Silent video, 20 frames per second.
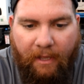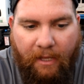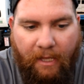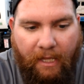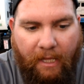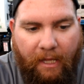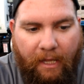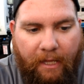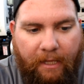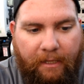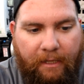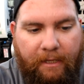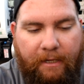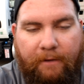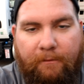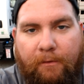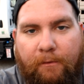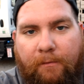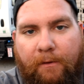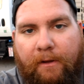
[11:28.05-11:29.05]
And
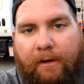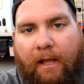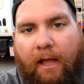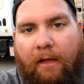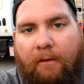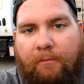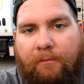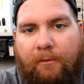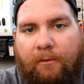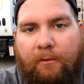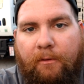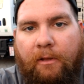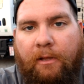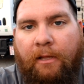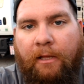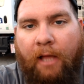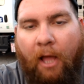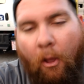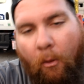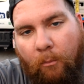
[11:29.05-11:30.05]
if you found it helpful,
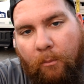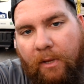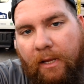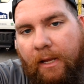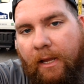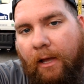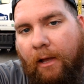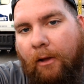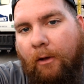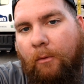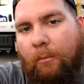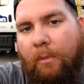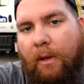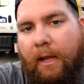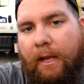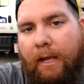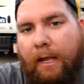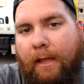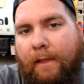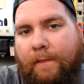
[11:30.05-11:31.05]
help me out
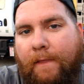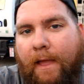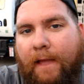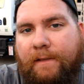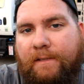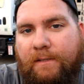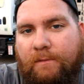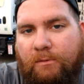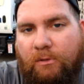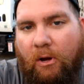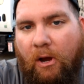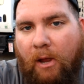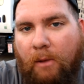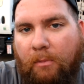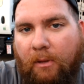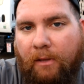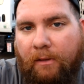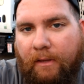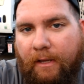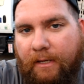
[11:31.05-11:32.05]
by hitting that subscribe
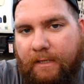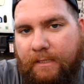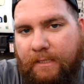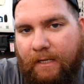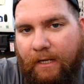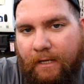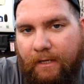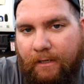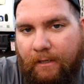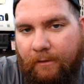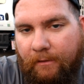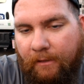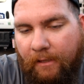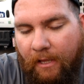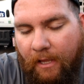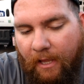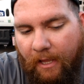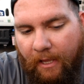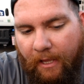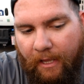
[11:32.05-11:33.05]
button, like I said.
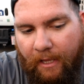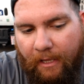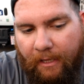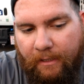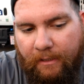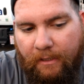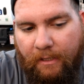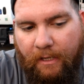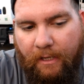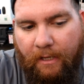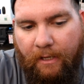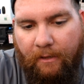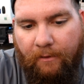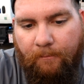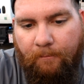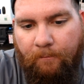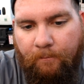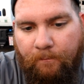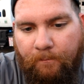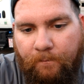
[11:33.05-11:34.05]
And
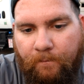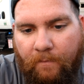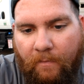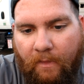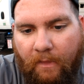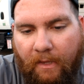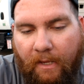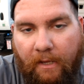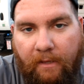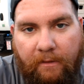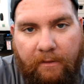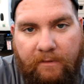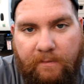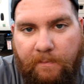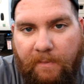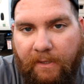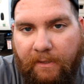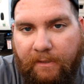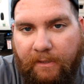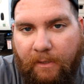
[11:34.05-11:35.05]
yeah, let's
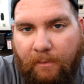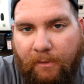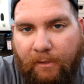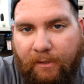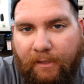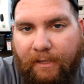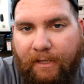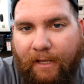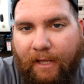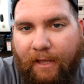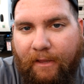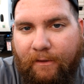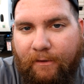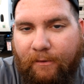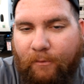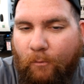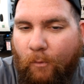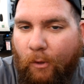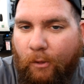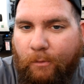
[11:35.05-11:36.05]
build the community together
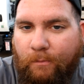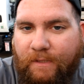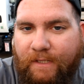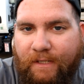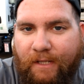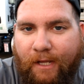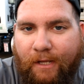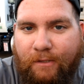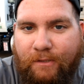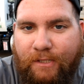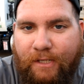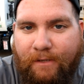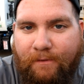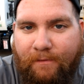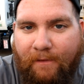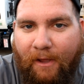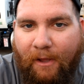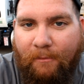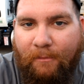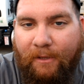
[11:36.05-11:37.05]
and welcome to the LG
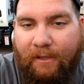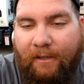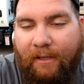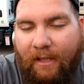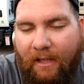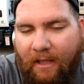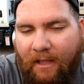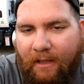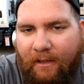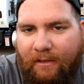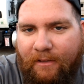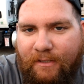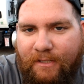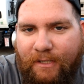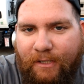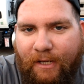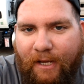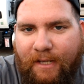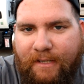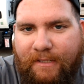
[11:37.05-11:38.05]
family.
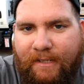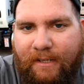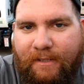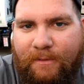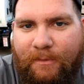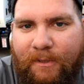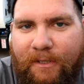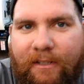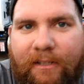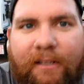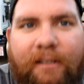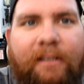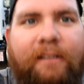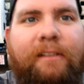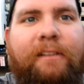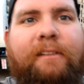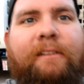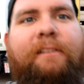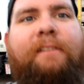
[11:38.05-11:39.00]
See you guys next week.